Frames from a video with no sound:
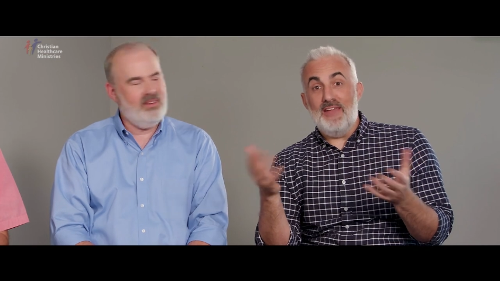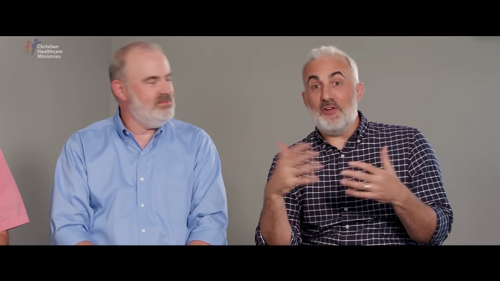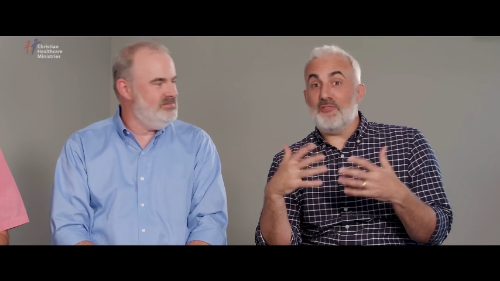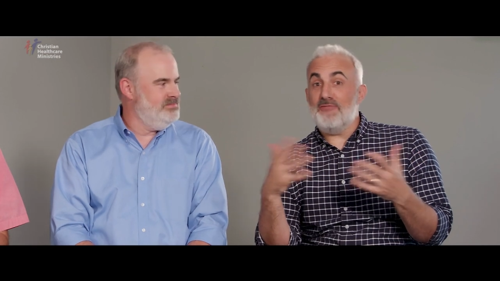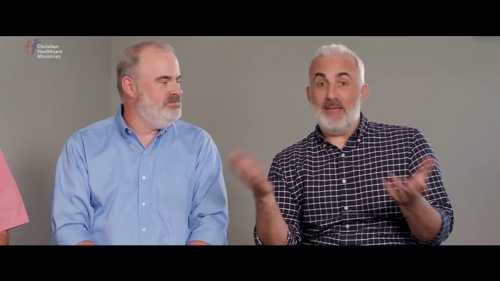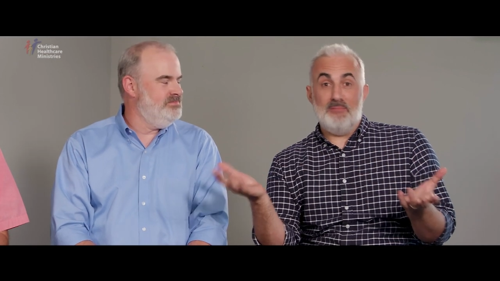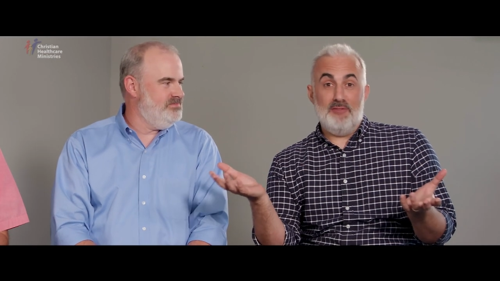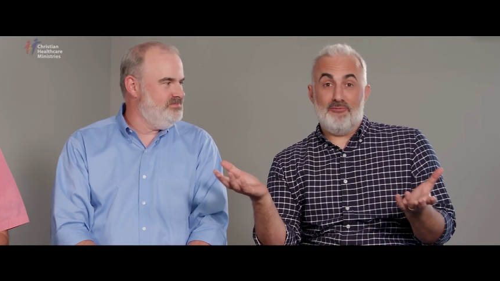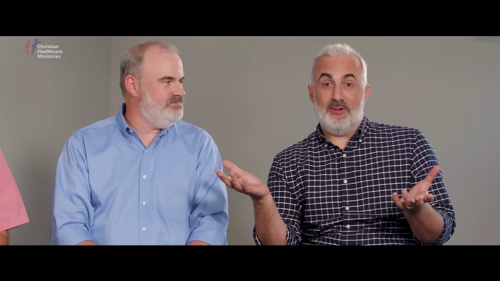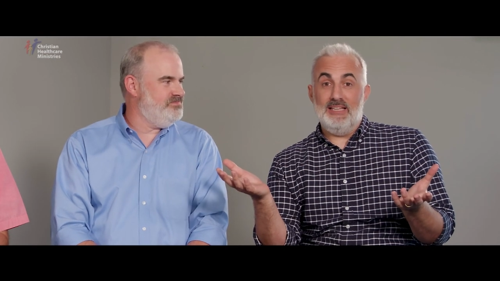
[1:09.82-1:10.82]
Speaker 1: and they're family
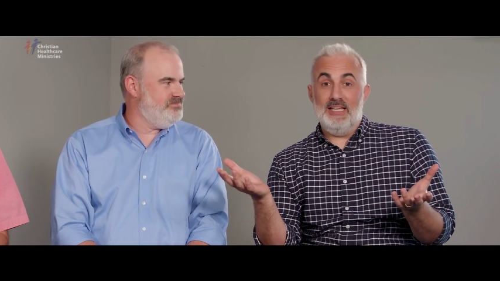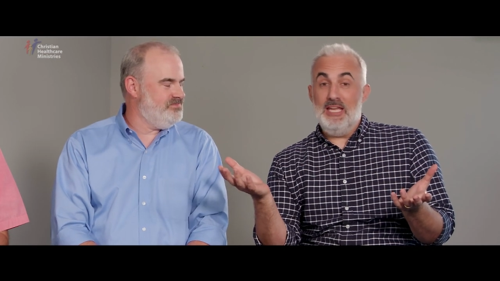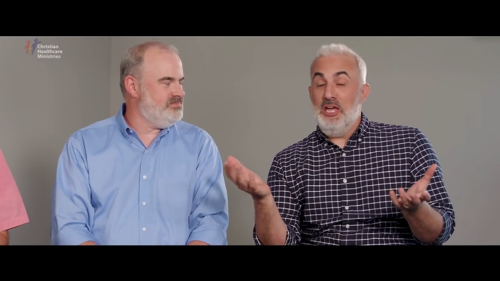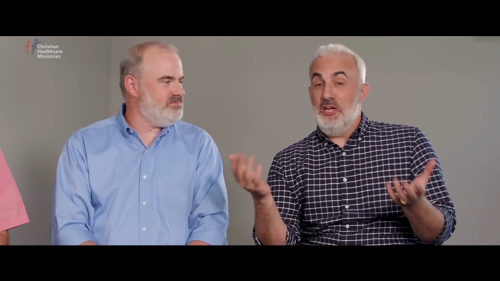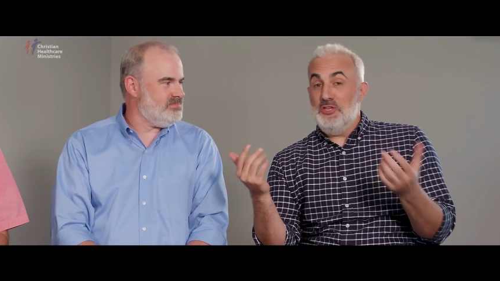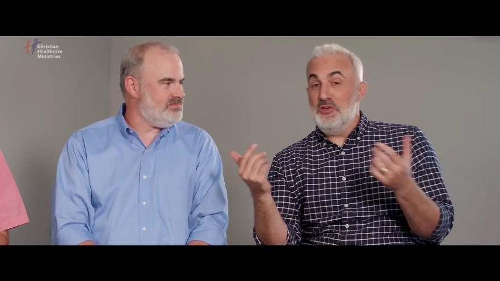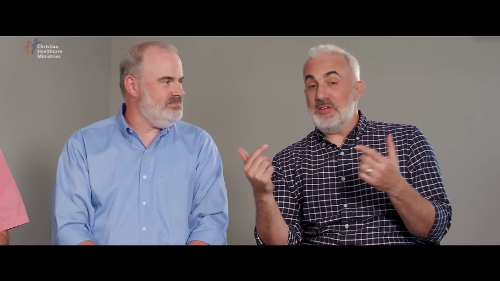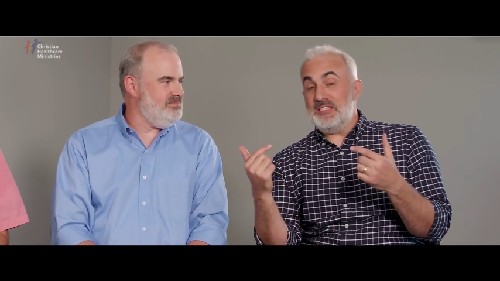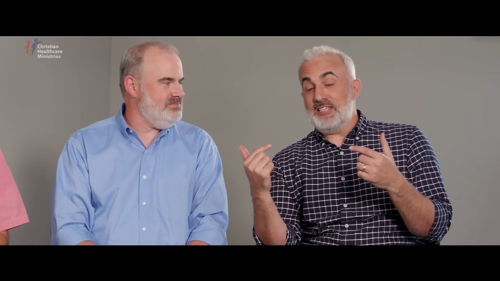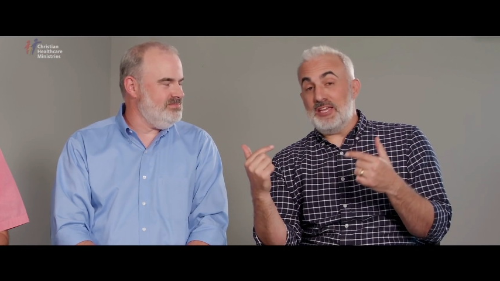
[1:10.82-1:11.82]
friendly. You
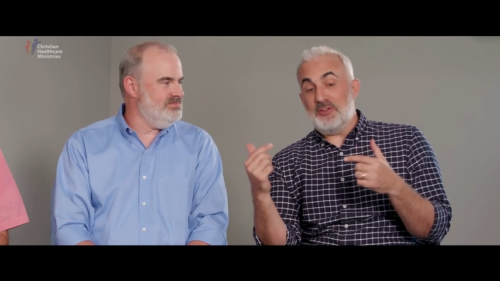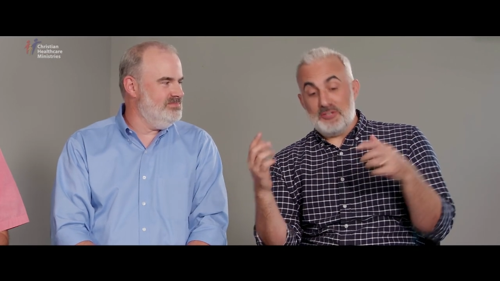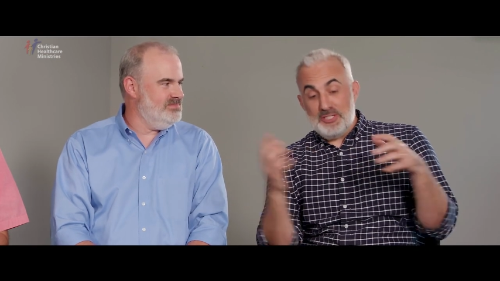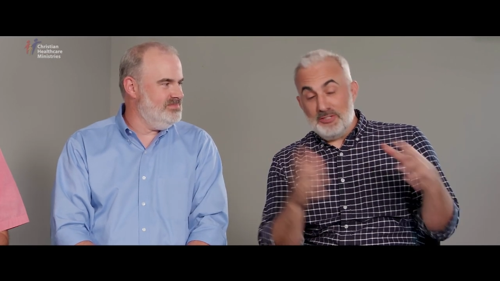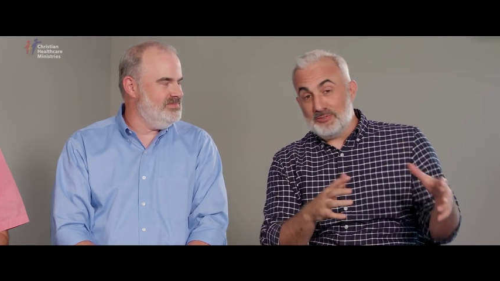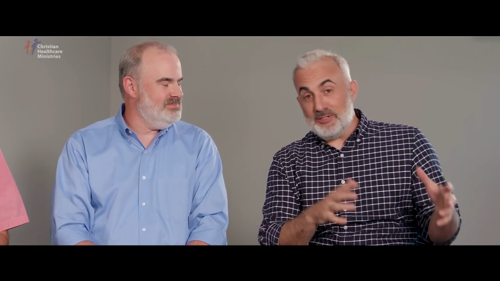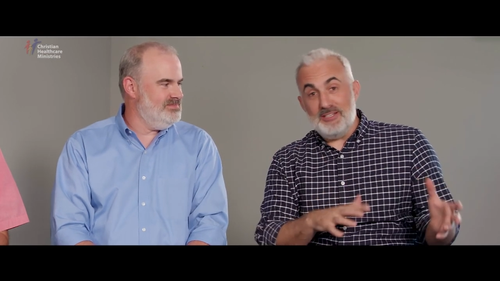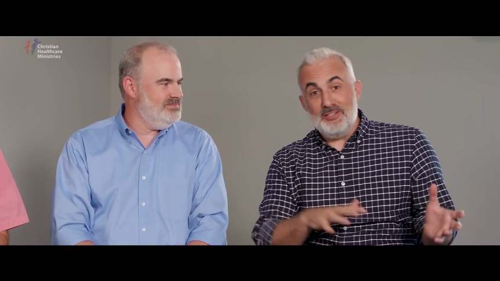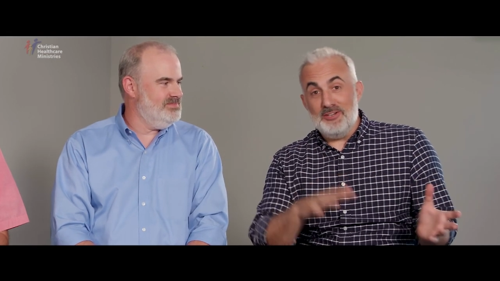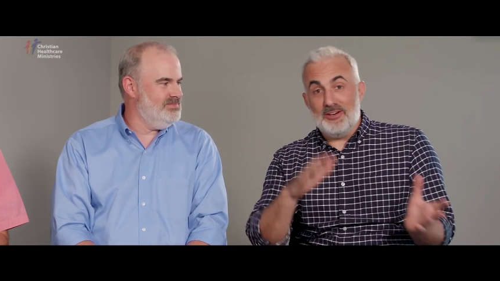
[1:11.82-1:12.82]
can take your
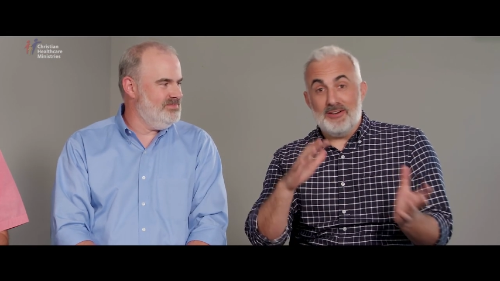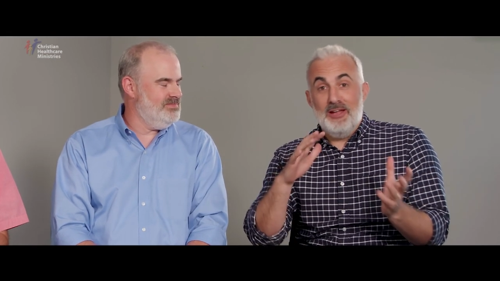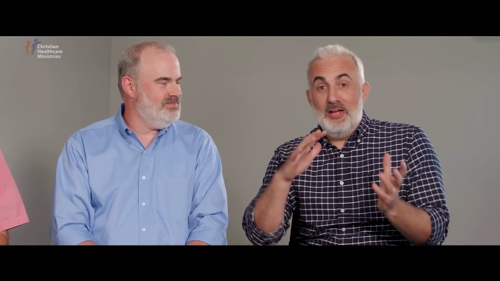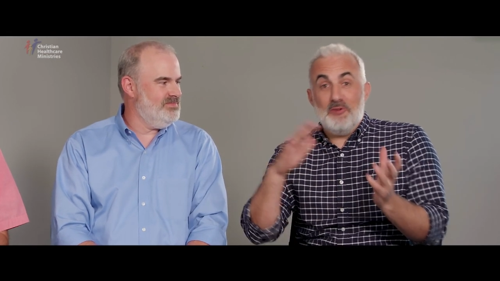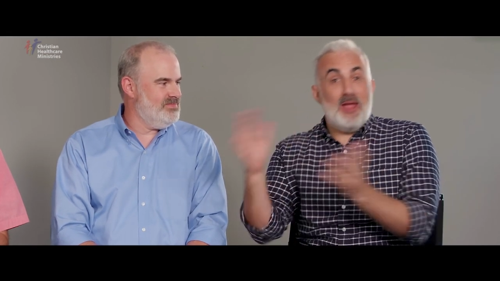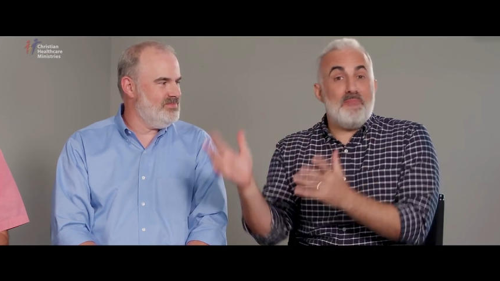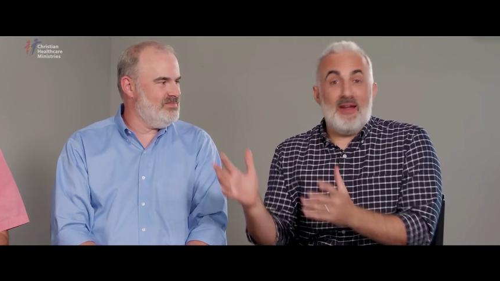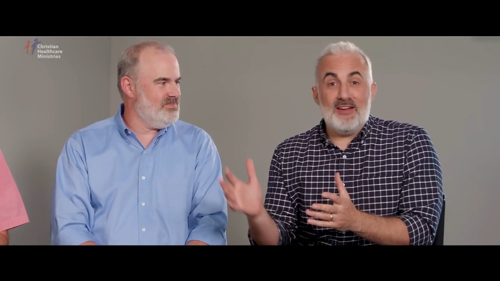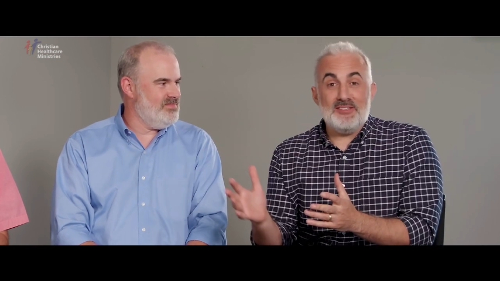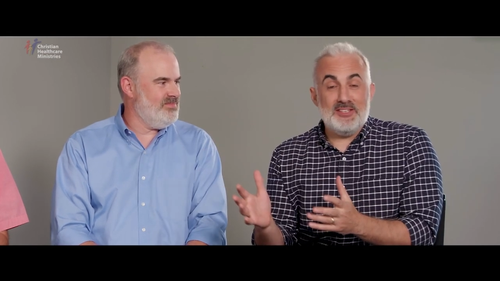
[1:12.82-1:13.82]
children, your
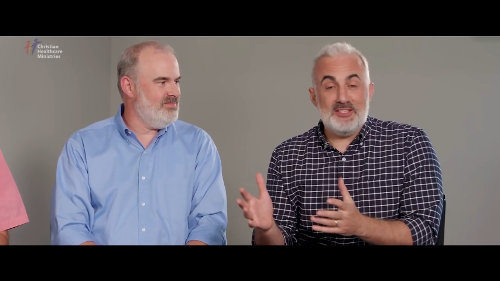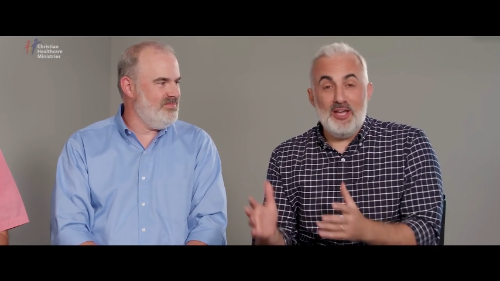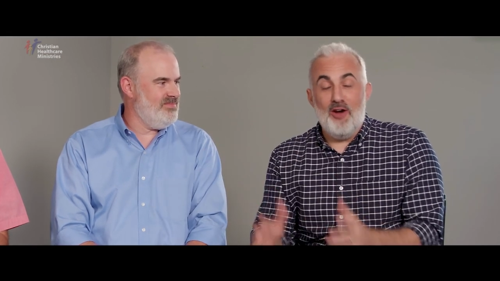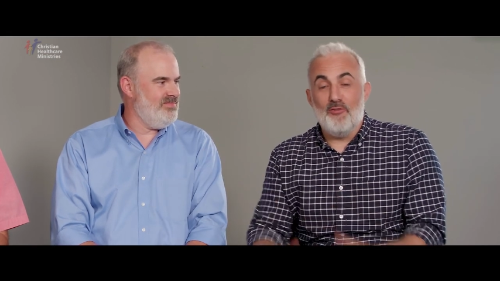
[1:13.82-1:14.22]
grandparents to see